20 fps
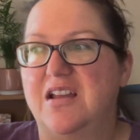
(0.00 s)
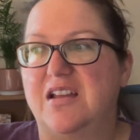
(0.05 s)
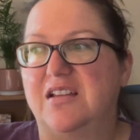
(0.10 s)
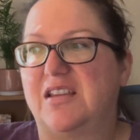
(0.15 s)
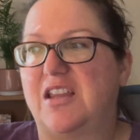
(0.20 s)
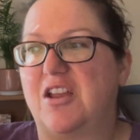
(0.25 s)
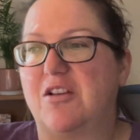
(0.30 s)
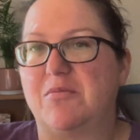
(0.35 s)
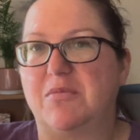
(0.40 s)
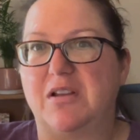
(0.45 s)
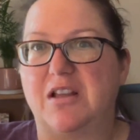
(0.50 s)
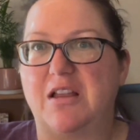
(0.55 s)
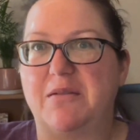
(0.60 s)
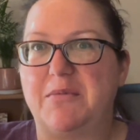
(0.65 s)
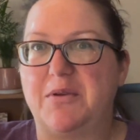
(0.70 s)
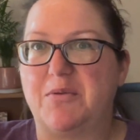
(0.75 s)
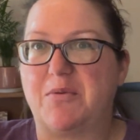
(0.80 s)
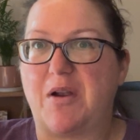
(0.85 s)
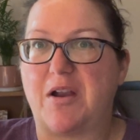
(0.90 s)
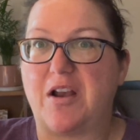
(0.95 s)
they only let
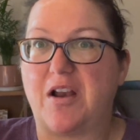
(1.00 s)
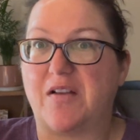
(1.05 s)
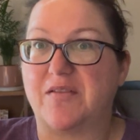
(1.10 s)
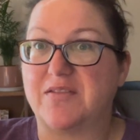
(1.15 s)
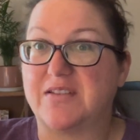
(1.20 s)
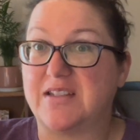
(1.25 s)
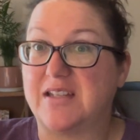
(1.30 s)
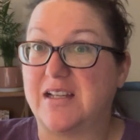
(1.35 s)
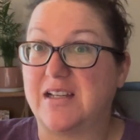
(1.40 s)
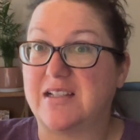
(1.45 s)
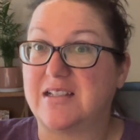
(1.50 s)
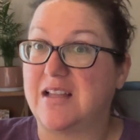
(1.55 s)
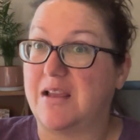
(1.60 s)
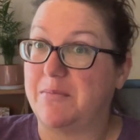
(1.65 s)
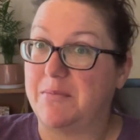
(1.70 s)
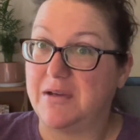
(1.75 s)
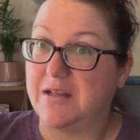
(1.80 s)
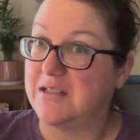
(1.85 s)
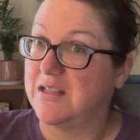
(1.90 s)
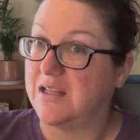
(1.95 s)
me write off $6,000, that
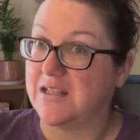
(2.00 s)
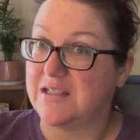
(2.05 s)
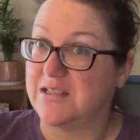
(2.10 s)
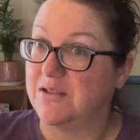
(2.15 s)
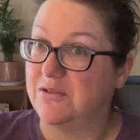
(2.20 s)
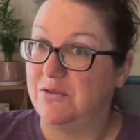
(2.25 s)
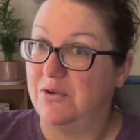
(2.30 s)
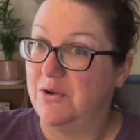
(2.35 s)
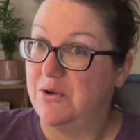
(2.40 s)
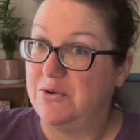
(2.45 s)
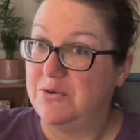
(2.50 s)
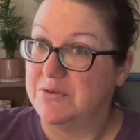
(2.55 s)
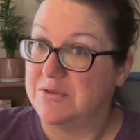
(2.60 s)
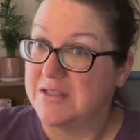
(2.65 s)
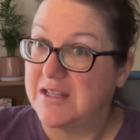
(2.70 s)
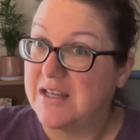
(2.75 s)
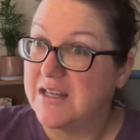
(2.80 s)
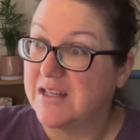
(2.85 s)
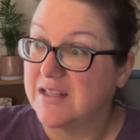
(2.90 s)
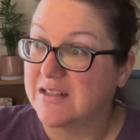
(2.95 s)
means I still owe
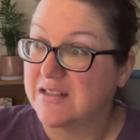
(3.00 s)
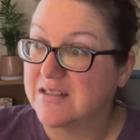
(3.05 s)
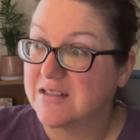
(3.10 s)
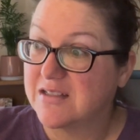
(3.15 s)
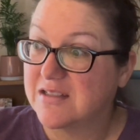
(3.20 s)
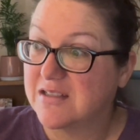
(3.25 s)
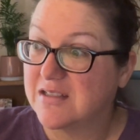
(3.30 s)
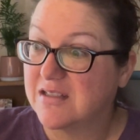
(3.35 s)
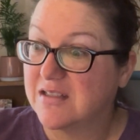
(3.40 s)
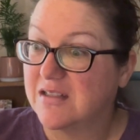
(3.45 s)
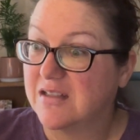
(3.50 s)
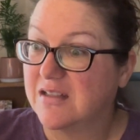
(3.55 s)
$6,000.